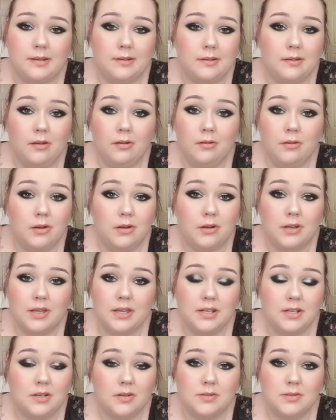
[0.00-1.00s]
"No, your
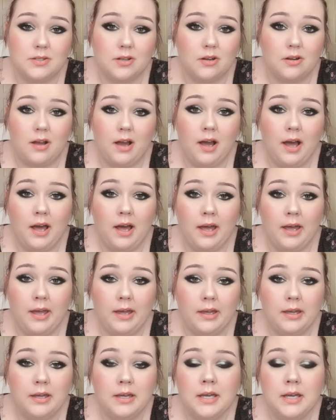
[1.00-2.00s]
ketones aren't
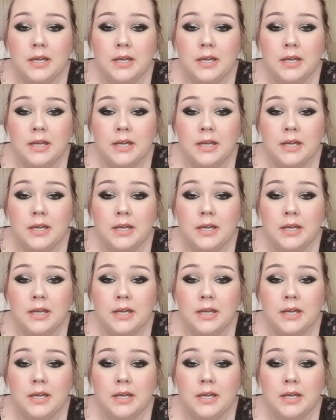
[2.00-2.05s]
high,"